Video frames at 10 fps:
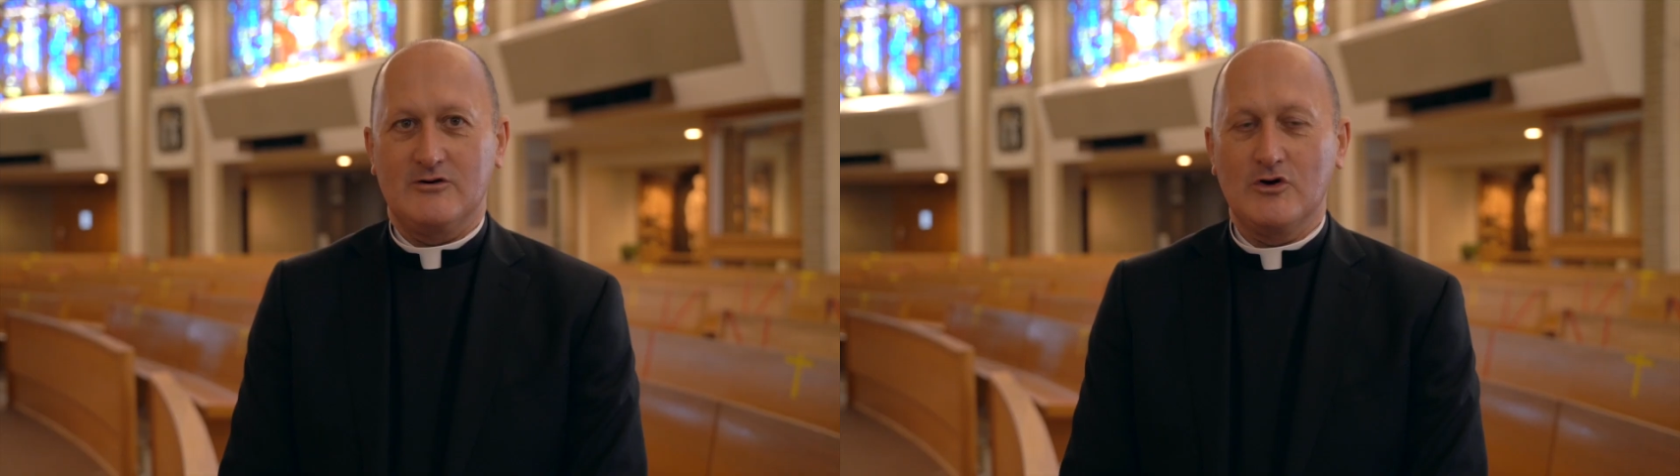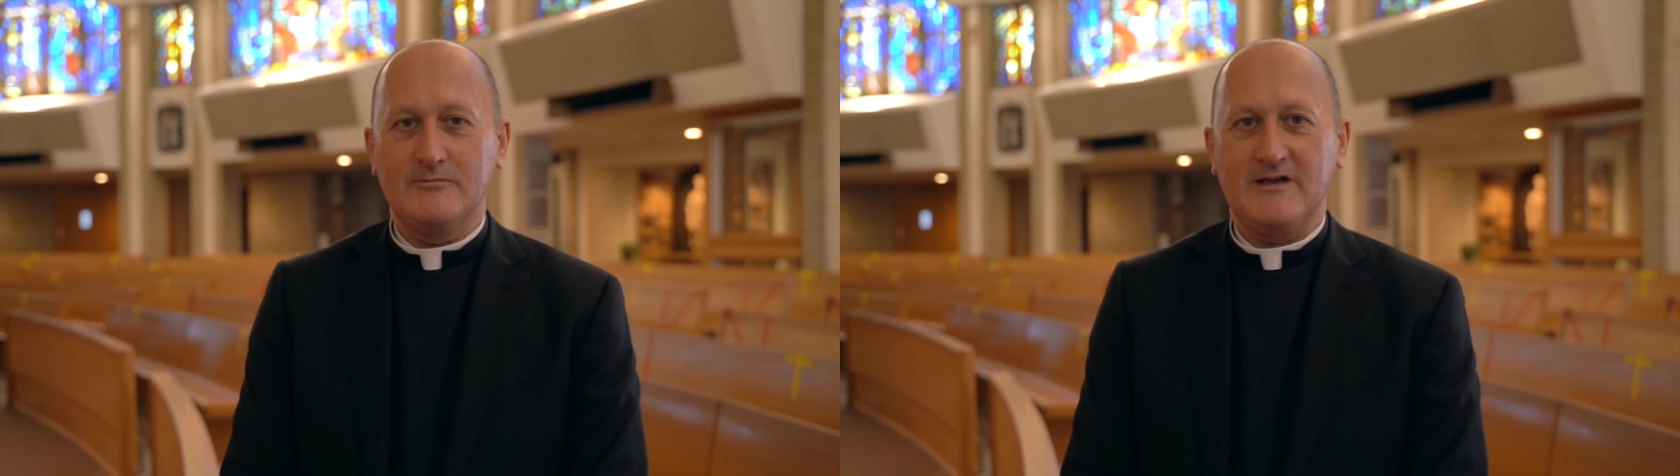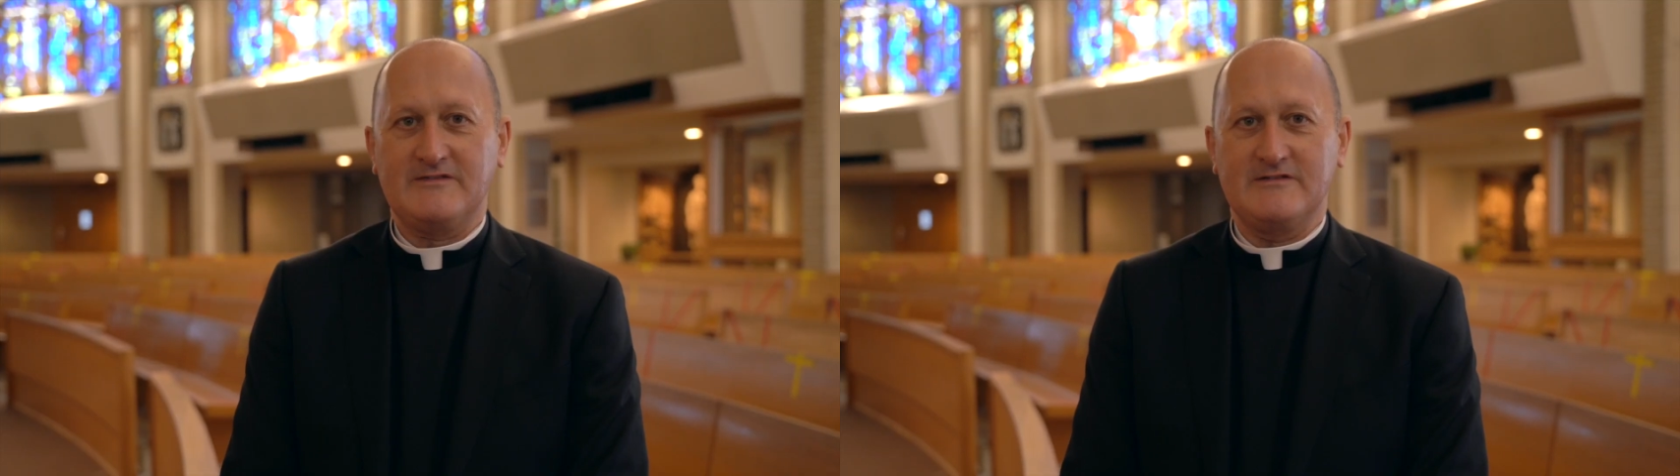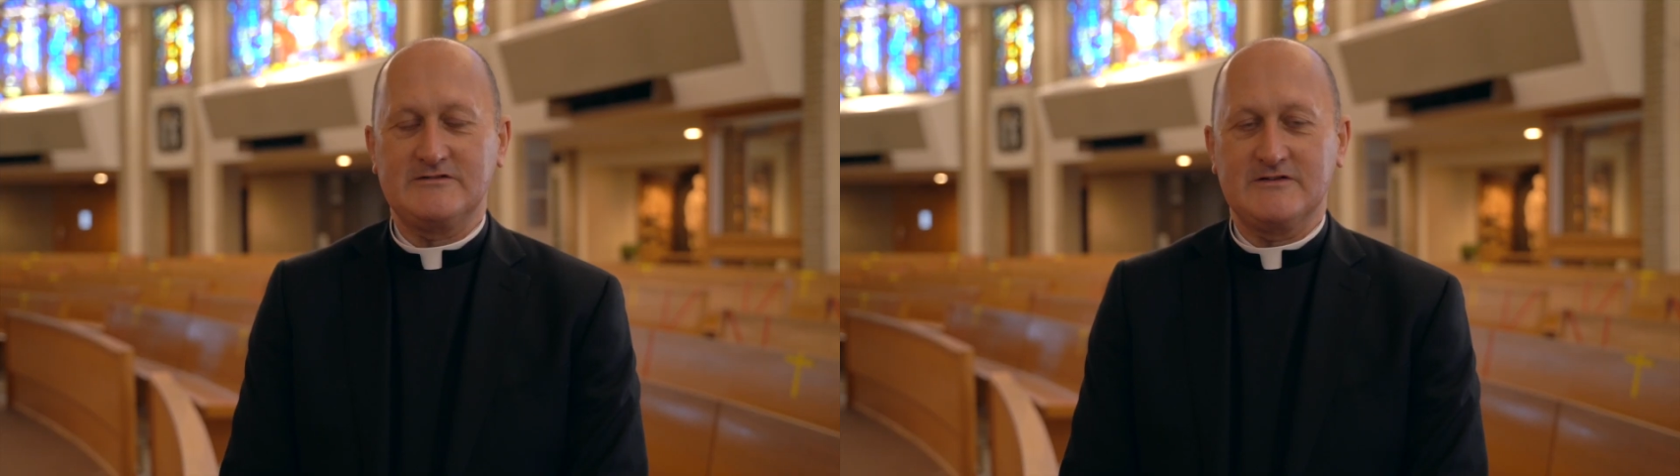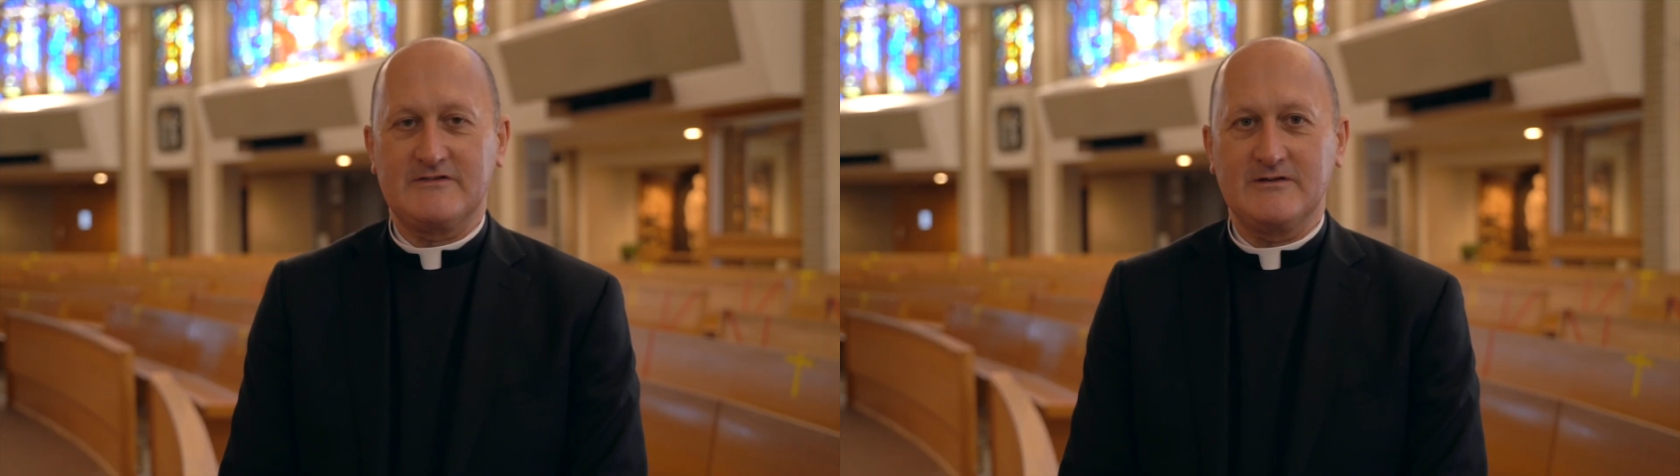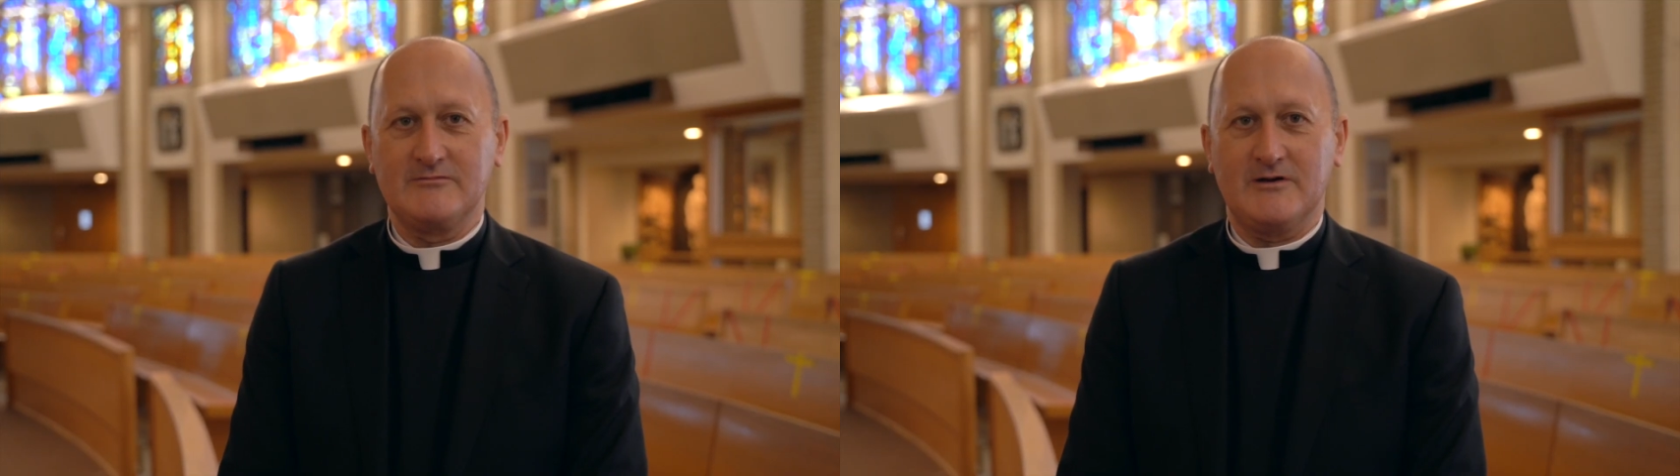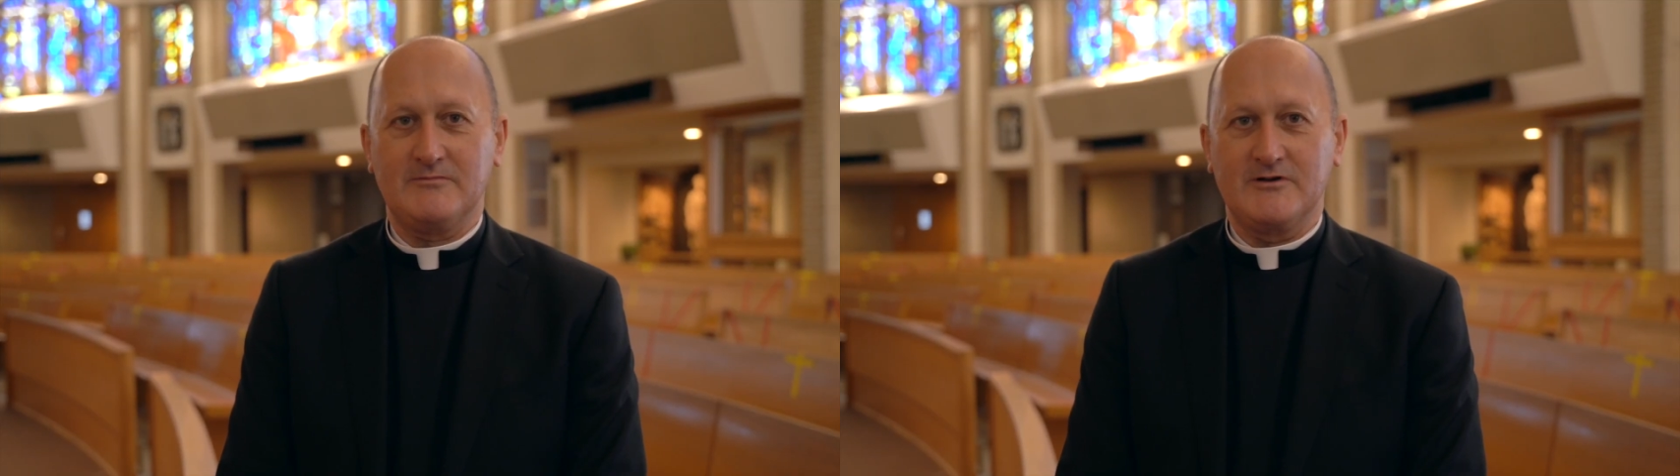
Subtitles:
The whole message is summed up